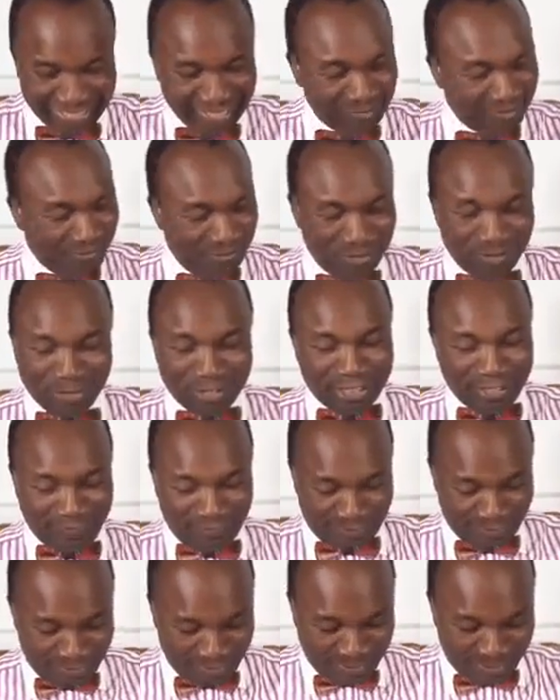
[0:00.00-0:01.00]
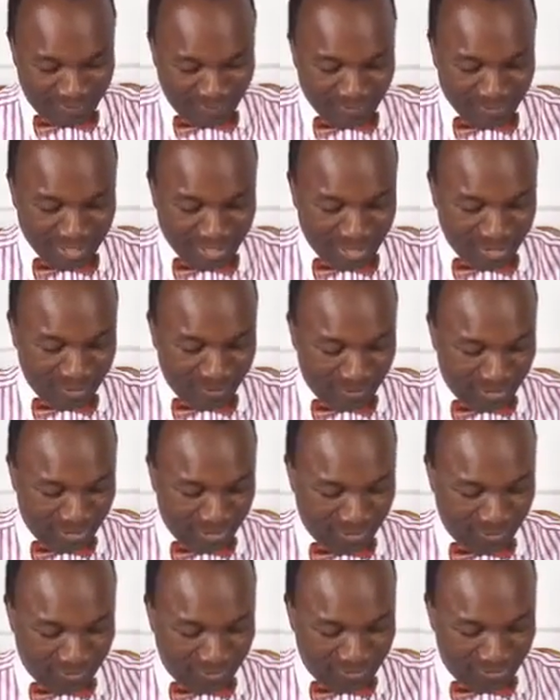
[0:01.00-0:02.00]
Beautiful.
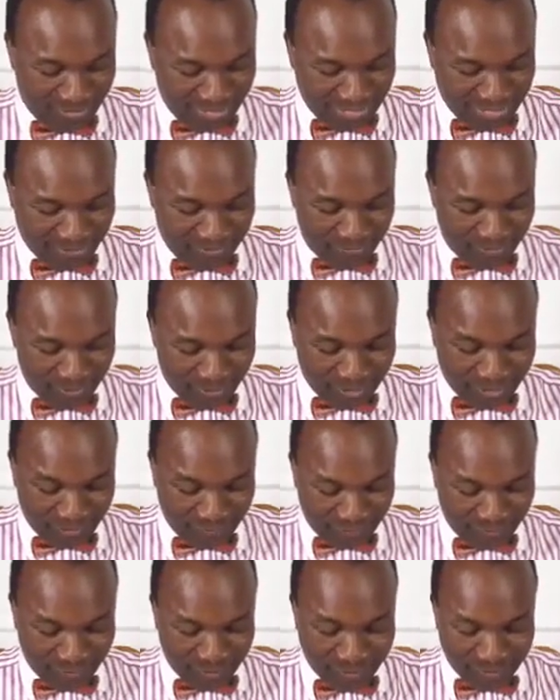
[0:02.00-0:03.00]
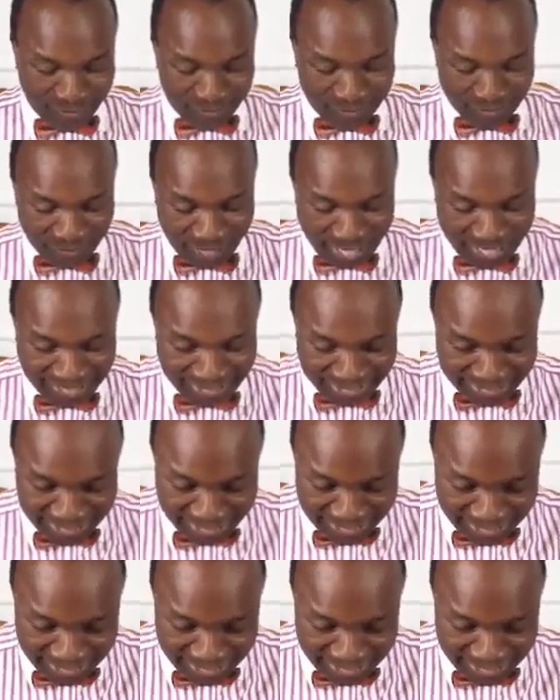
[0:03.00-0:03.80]
What a beautiful writing.